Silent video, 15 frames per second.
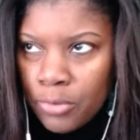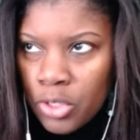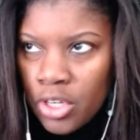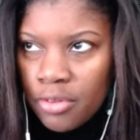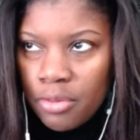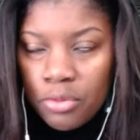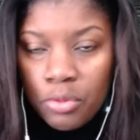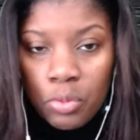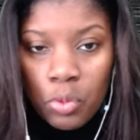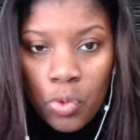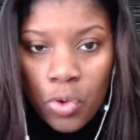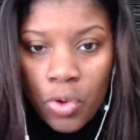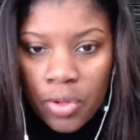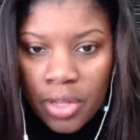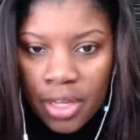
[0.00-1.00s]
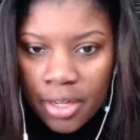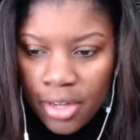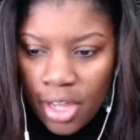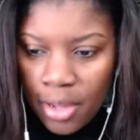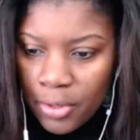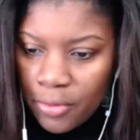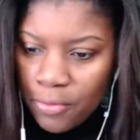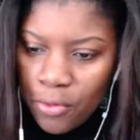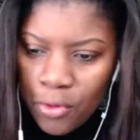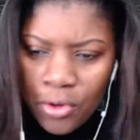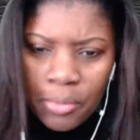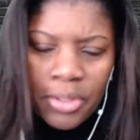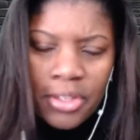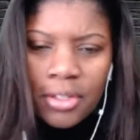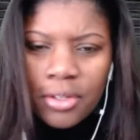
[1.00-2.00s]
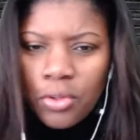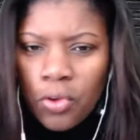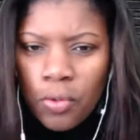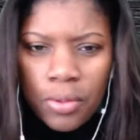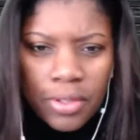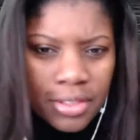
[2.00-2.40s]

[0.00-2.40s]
World Economic Forum and the globalists